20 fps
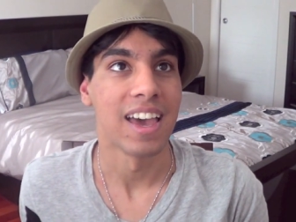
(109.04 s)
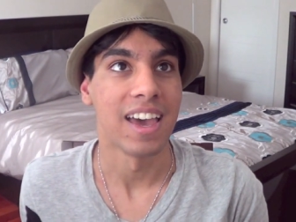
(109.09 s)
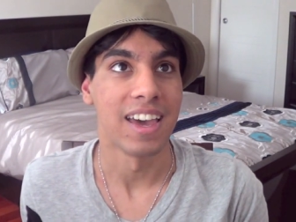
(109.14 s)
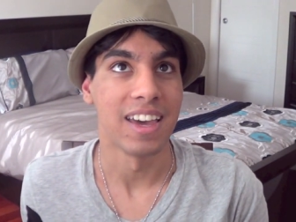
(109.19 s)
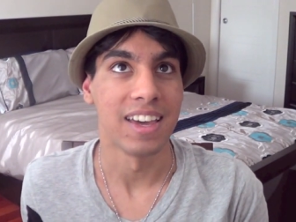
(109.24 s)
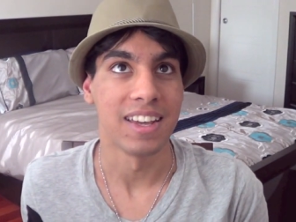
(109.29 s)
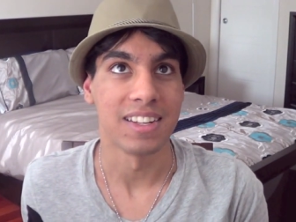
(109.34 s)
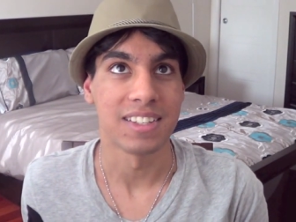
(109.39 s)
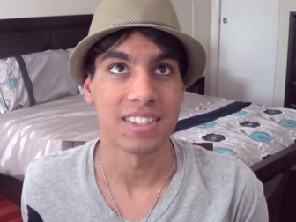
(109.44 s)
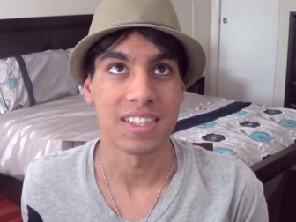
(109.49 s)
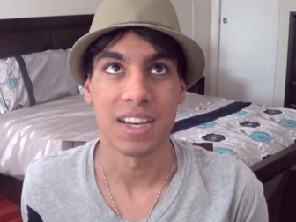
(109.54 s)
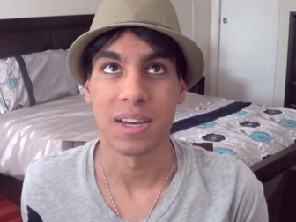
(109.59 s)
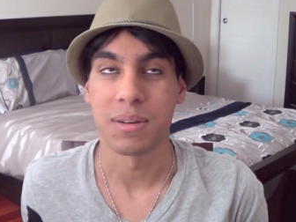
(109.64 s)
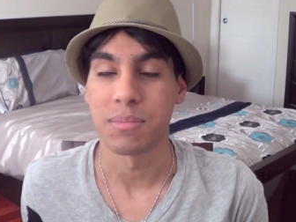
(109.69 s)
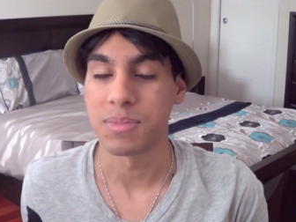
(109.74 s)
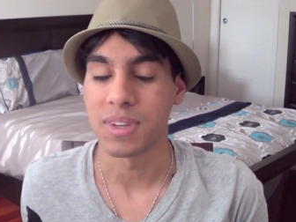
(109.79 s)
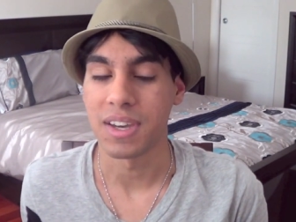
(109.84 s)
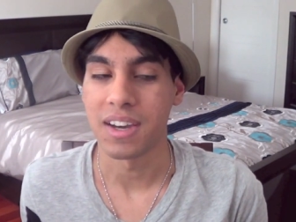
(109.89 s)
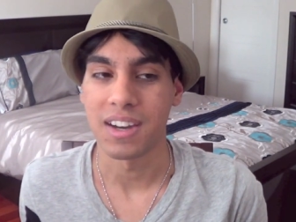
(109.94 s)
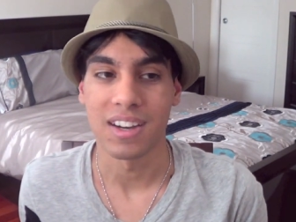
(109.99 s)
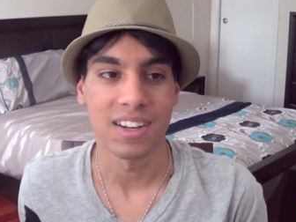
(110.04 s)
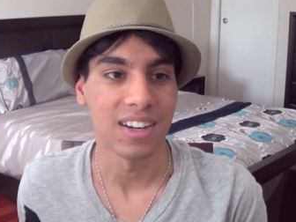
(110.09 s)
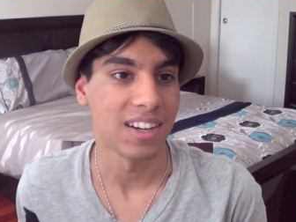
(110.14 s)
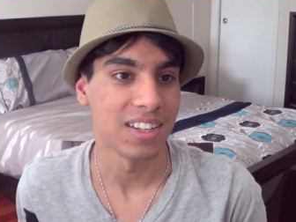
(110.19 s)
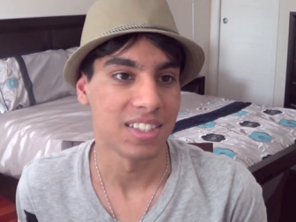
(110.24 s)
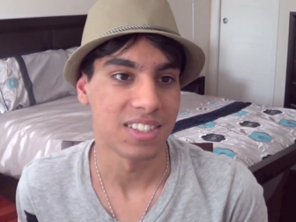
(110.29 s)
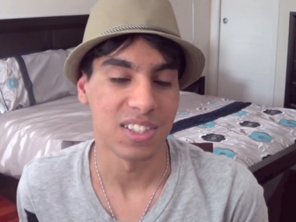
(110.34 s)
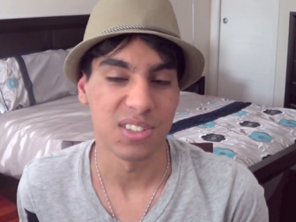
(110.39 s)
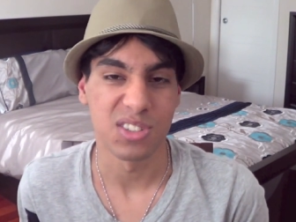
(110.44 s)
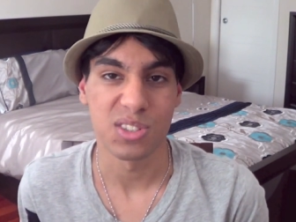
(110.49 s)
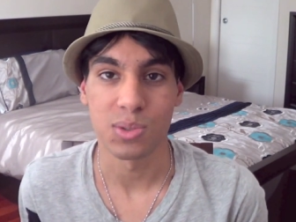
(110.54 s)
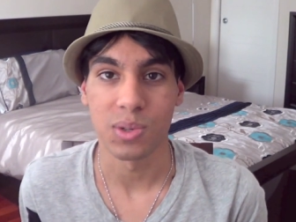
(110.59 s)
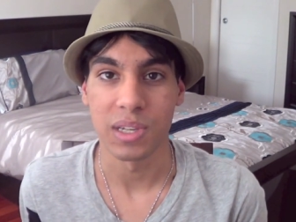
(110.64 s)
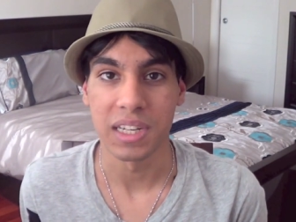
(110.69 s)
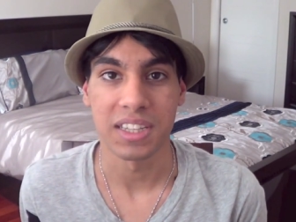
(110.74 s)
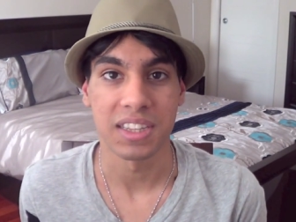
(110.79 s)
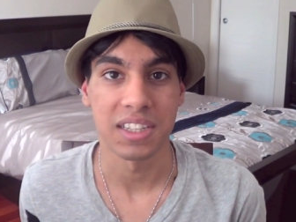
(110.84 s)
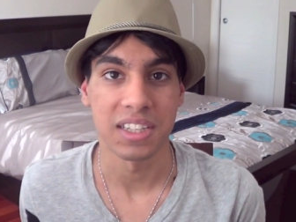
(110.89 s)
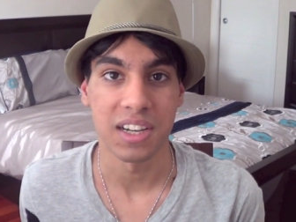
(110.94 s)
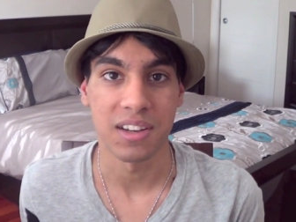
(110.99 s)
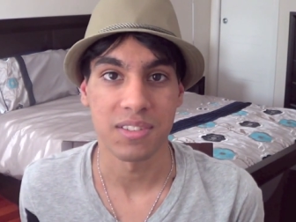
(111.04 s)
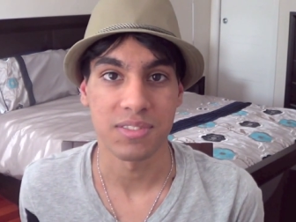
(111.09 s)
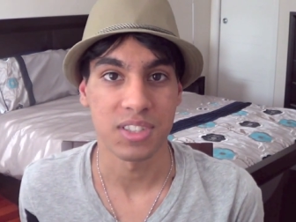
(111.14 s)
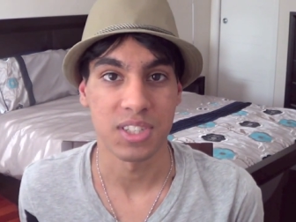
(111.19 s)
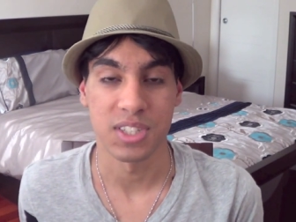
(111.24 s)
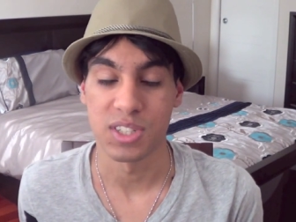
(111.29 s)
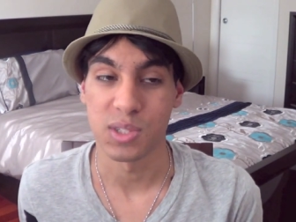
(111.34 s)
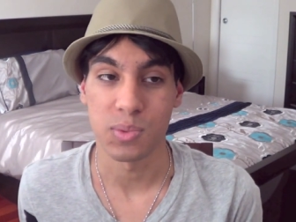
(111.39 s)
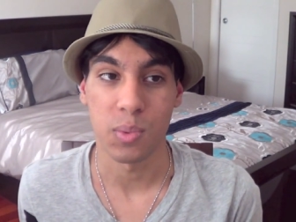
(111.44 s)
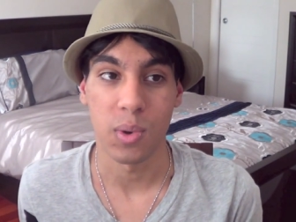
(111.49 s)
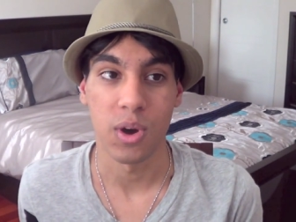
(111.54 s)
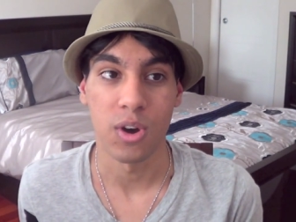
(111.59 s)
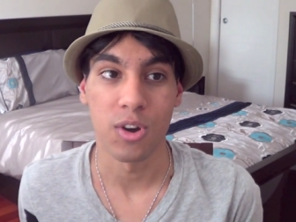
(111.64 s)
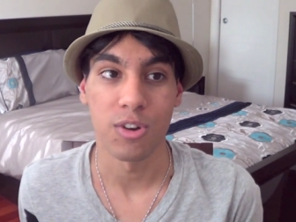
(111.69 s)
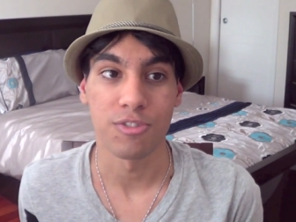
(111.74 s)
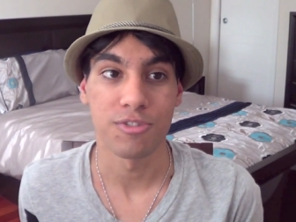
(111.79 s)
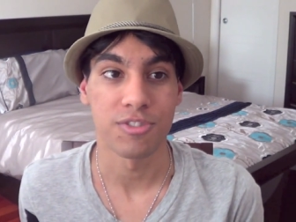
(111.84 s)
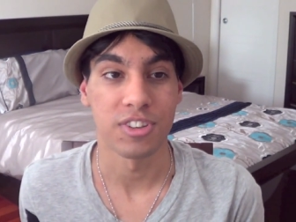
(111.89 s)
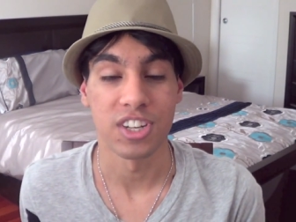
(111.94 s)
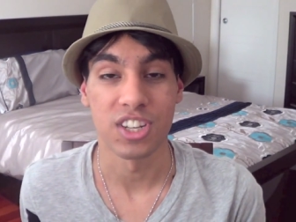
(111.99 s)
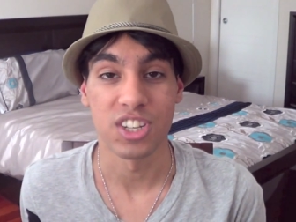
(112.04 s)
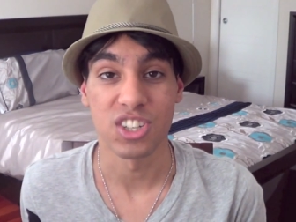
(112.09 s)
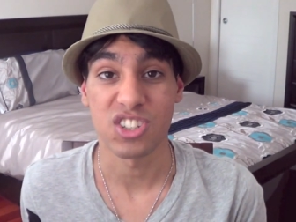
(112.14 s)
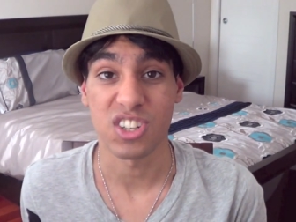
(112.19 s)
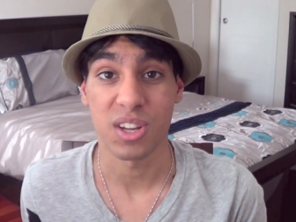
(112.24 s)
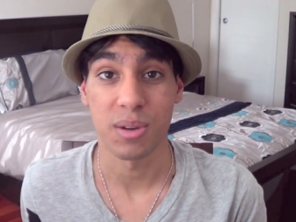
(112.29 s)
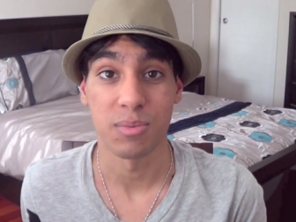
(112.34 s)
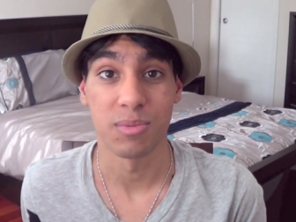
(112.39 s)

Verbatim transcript: And um, yeah, I didn't do anything after year 12 finished.